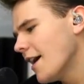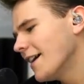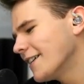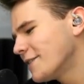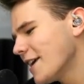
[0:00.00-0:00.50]

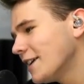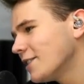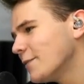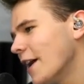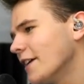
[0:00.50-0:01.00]

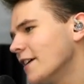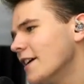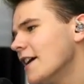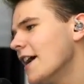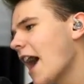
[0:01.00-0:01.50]
Thank you, man.
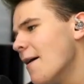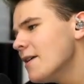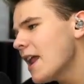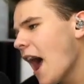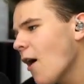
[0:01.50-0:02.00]
I
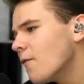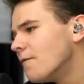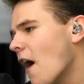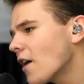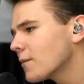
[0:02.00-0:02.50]
mean, how
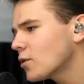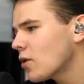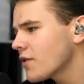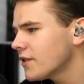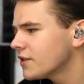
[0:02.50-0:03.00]
far up
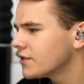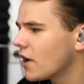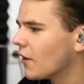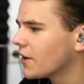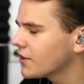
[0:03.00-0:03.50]
north is it,
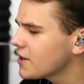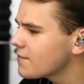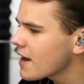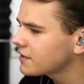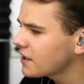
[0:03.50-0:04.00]
though? Doesn't
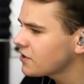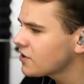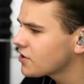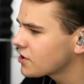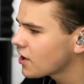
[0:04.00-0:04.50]
it make
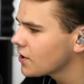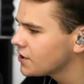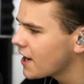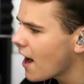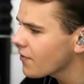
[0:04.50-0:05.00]
sense to just go
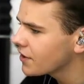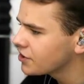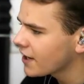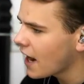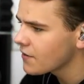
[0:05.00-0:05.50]
south
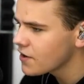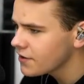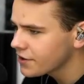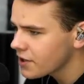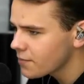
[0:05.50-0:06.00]
and check out
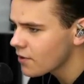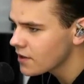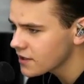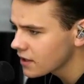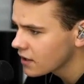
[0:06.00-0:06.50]
those
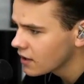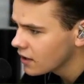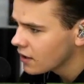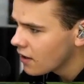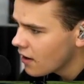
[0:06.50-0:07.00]
airports?
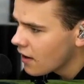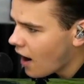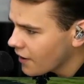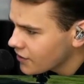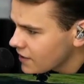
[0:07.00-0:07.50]

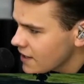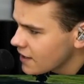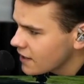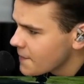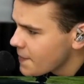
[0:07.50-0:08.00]
Honestly?